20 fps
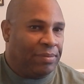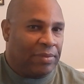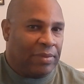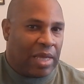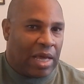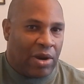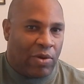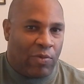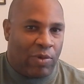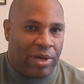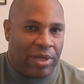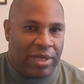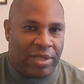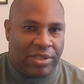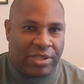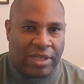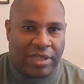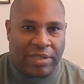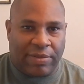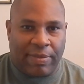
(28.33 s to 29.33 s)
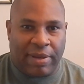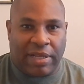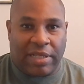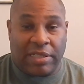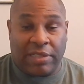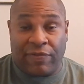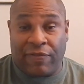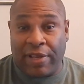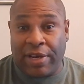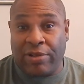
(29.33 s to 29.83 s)
I don't really get a chance to make
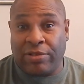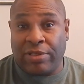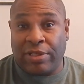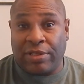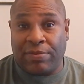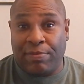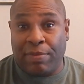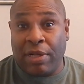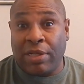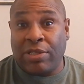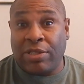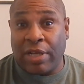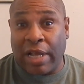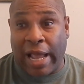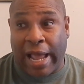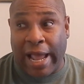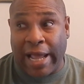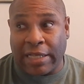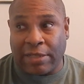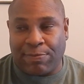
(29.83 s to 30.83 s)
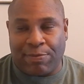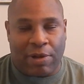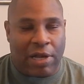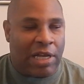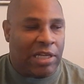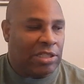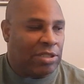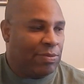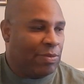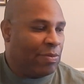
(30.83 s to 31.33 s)
these videos as much as
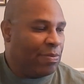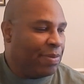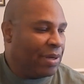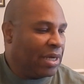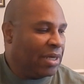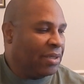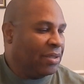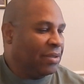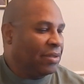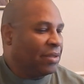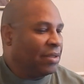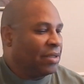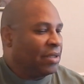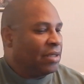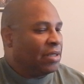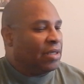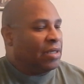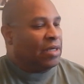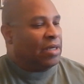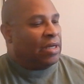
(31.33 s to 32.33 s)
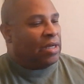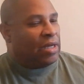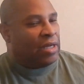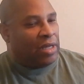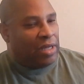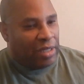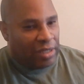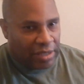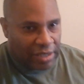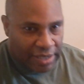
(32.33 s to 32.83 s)
possible. But
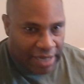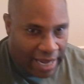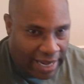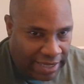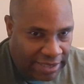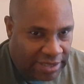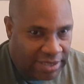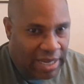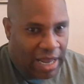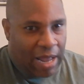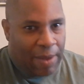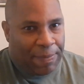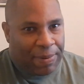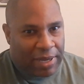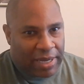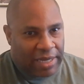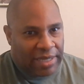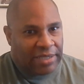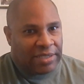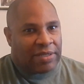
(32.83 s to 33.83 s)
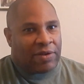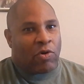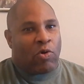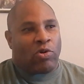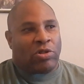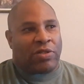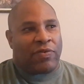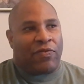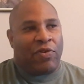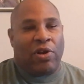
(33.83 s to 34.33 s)
today's topic is, of
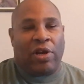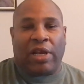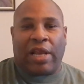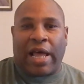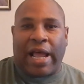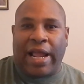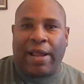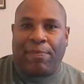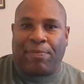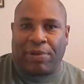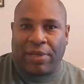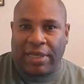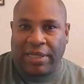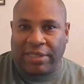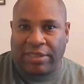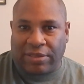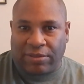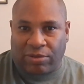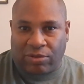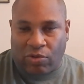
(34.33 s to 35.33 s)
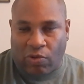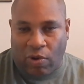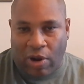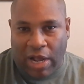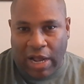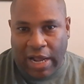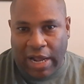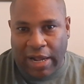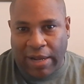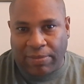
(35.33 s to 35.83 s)
course, if you like, please
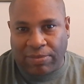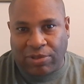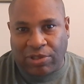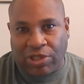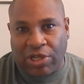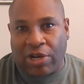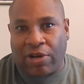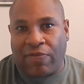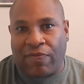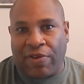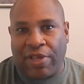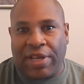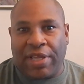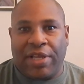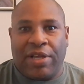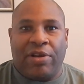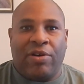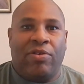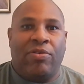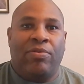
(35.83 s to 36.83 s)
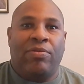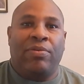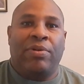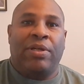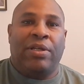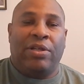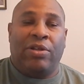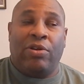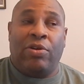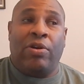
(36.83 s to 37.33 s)
subscribe, share the video.
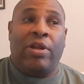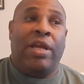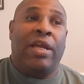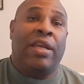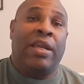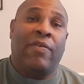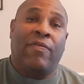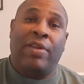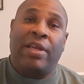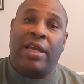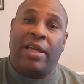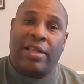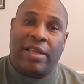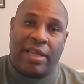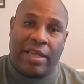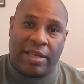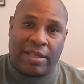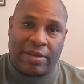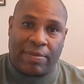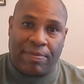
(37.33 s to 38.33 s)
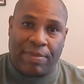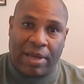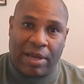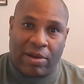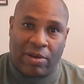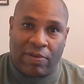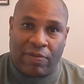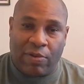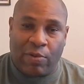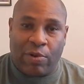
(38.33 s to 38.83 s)
You're going to definitely have to hit the
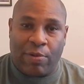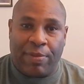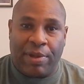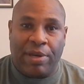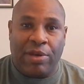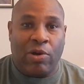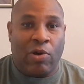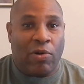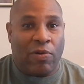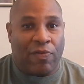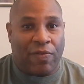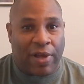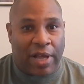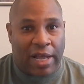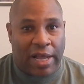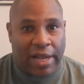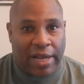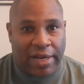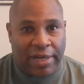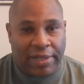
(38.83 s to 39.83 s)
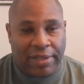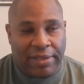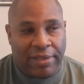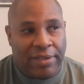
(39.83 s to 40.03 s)
bell if you want to be notified.